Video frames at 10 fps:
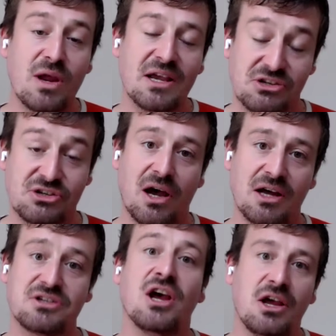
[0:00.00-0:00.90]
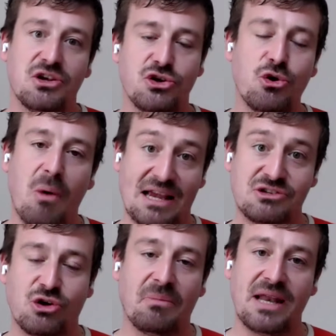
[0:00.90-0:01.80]
reassert
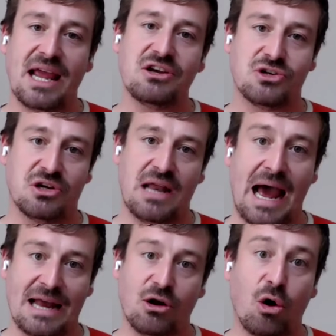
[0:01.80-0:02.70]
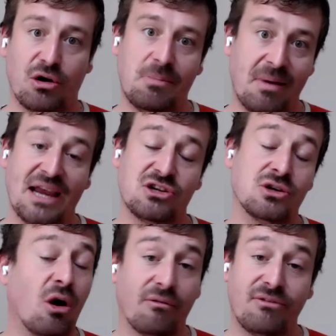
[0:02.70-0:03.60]
US domination and
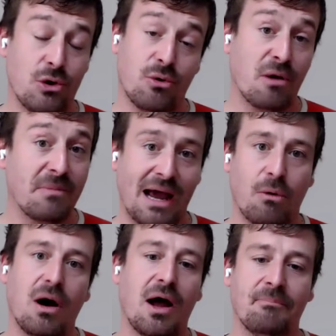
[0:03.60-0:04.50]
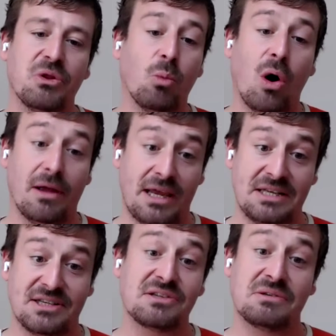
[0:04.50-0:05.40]
occupation of Europe. Now, what
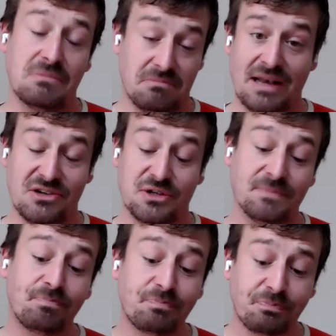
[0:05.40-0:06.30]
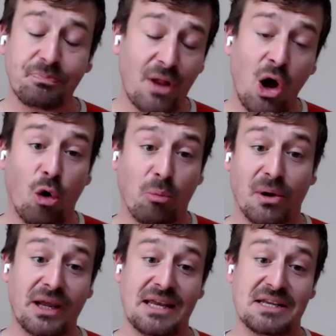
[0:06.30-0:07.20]
he doesn't mention,
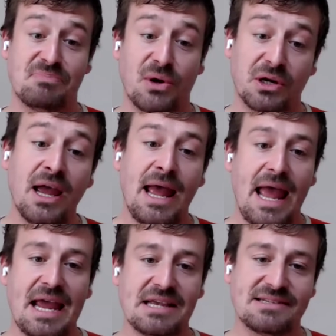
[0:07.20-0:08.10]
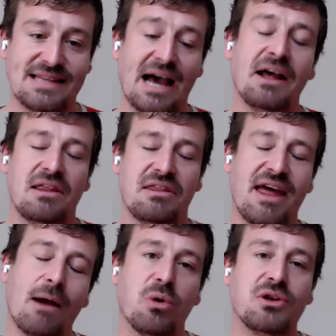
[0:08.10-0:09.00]
Holbrooke, in his book, is that
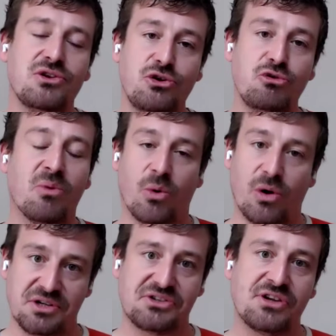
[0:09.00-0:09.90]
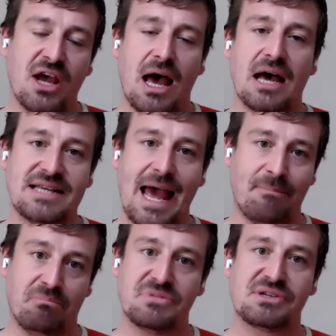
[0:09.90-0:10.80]
there were numerous
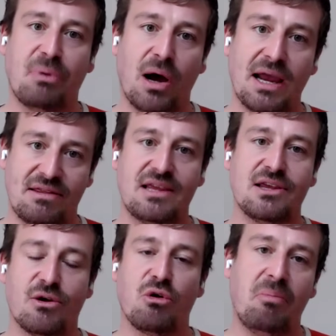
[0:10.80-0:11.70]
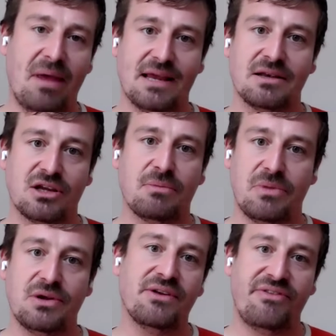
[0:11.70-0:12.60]
attempts by the European
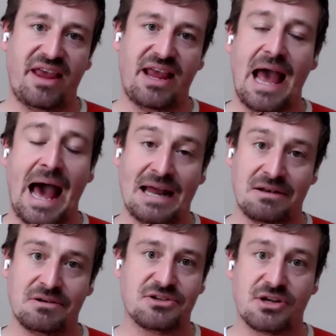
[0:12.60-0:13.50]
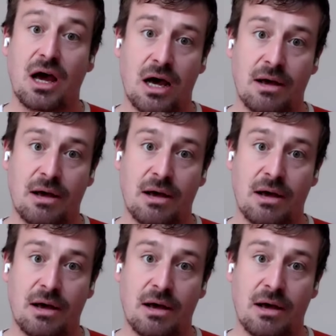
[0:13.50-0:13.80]
community and